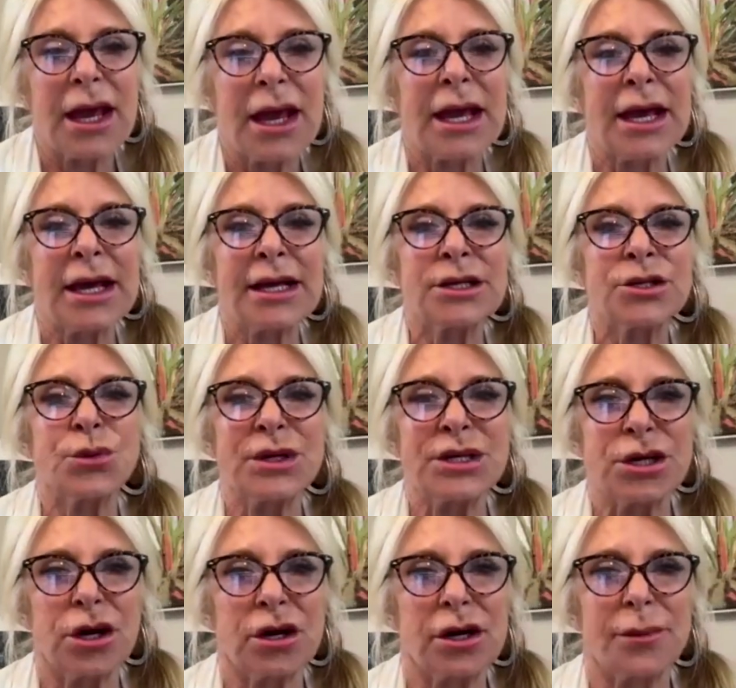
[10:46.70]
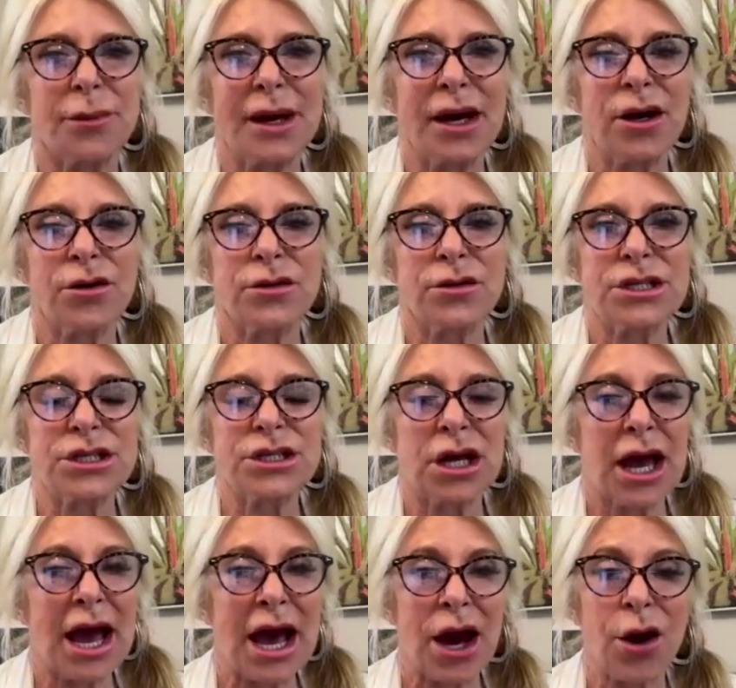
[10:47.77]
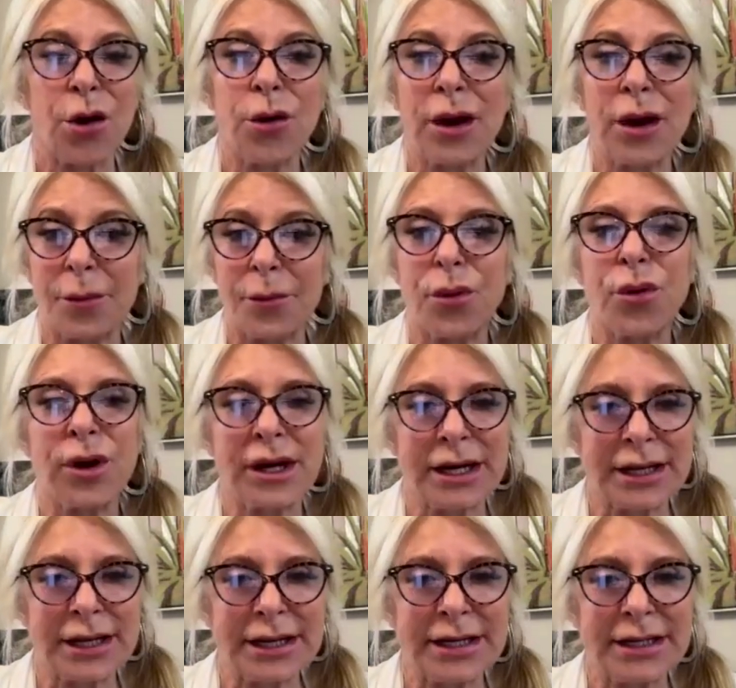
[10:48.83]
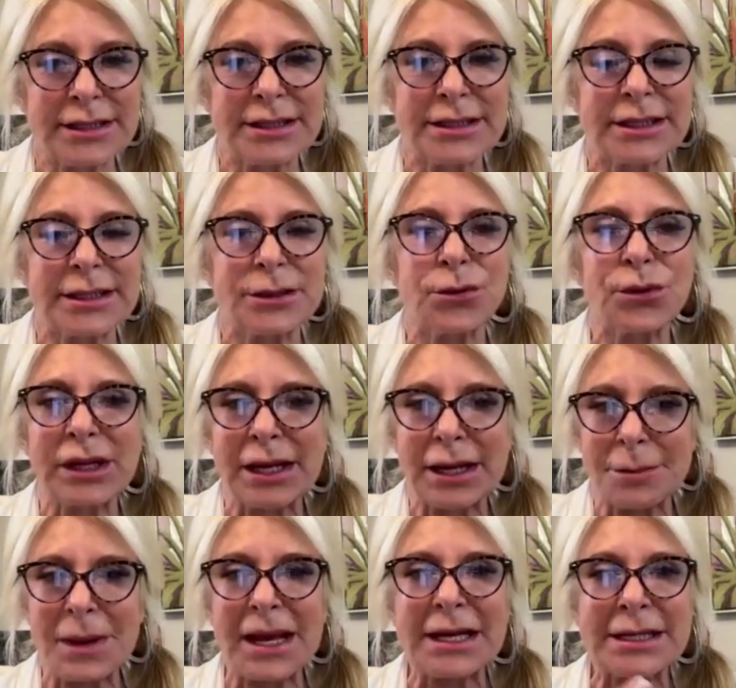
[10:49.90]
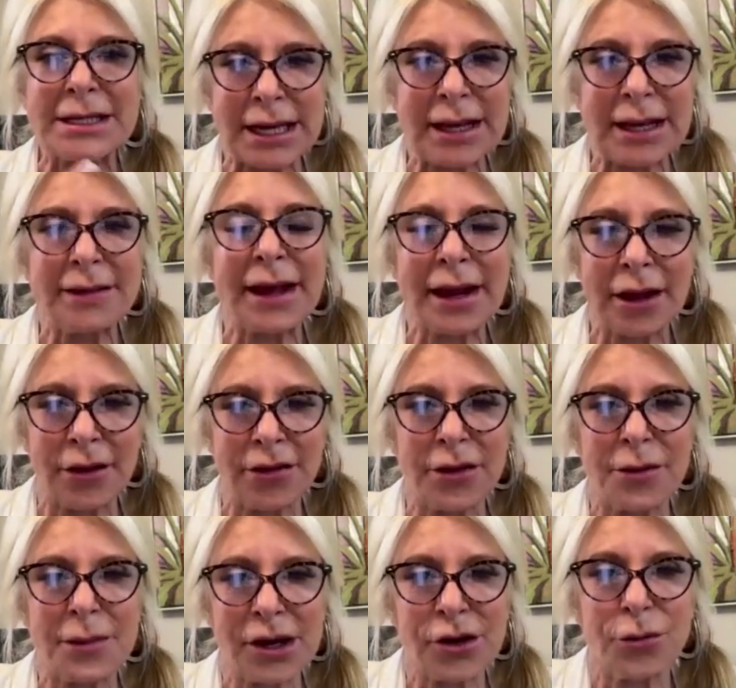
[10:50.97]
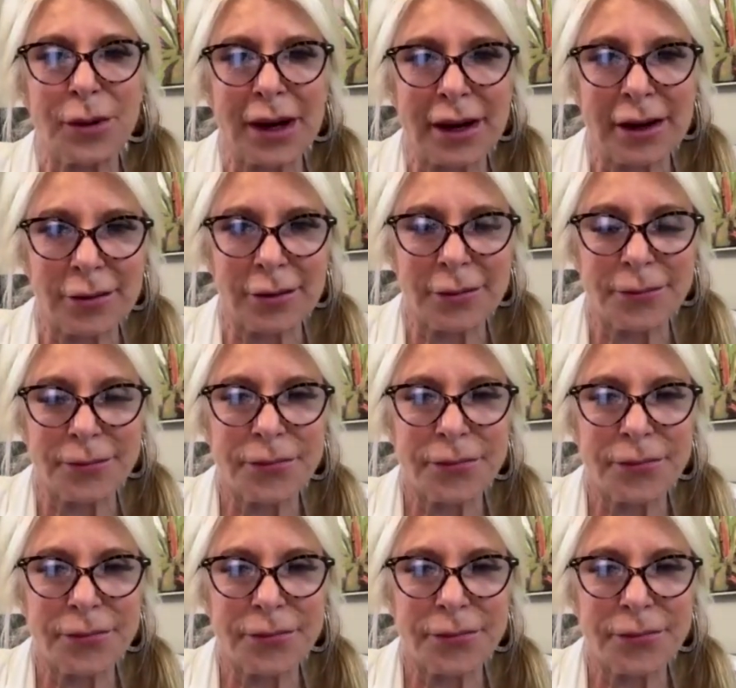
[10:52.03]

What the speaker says: And we talk about how important it is to really maintain that healthy microbiome.